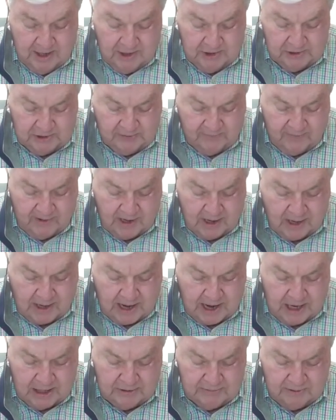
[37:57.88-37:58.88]
Civic
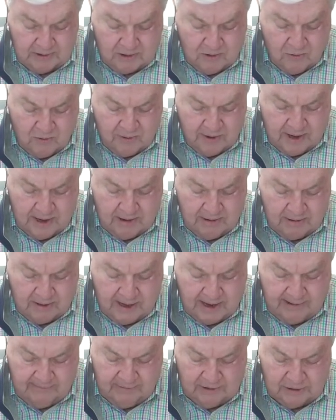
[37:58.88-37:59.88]
Engagement Coordinator
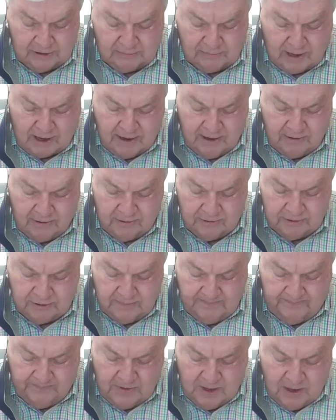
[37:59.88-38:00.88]
David Spiders
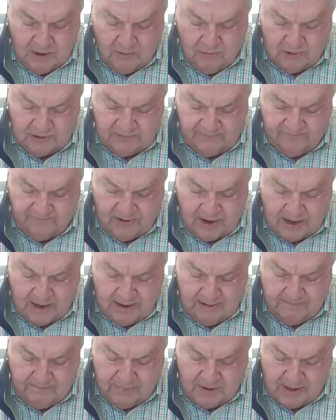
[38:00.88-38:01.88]
was
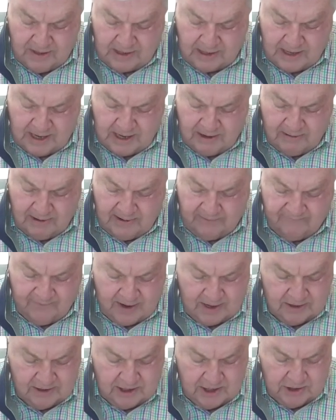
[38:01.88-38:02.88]
invited by the Kettering
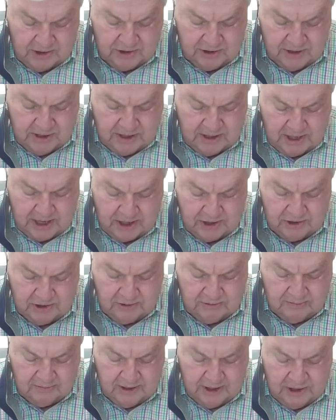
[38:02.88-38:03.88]
Foundation and
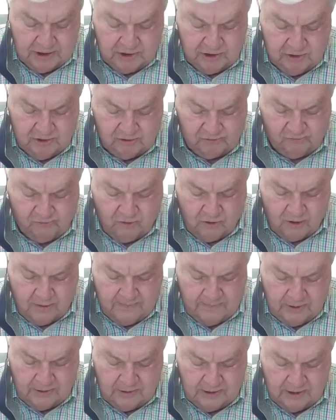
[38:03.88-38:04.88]
National Issues Forum